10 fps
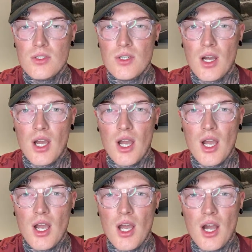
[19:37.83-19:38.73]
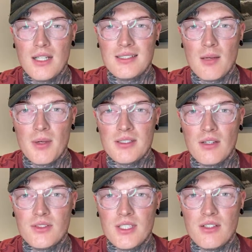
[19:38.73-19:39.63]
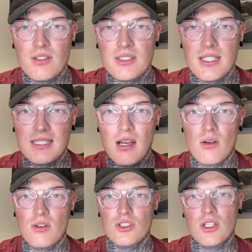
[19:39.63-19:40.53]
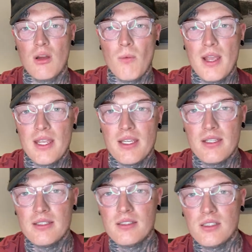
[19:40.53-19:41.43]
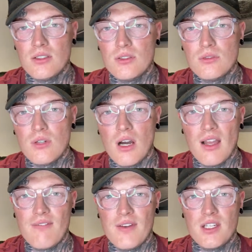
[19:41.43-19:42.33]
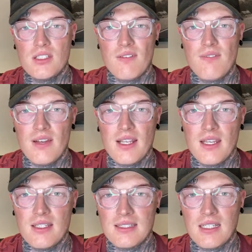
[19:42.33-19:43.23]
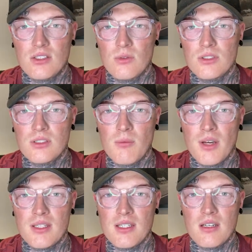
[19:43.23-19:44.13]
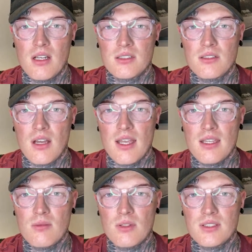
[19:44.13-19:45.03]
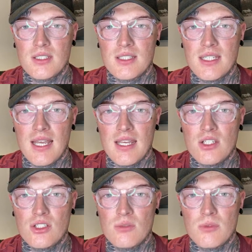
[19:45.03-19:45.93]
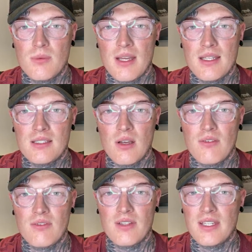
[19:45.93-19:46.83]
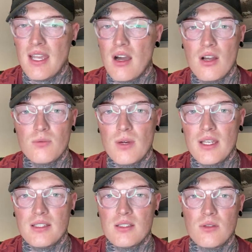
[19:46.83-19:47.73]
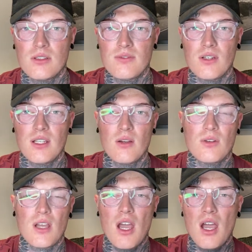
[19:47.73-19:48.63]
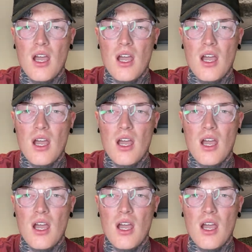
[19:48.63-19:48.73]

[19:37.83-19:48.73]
I Tell Myself Secret says, how long should I wait until I finish filling in a tattoo on someone I did last night? He wants it today. Should we wait until everything? Yeah, I'd wait until it's fully healed.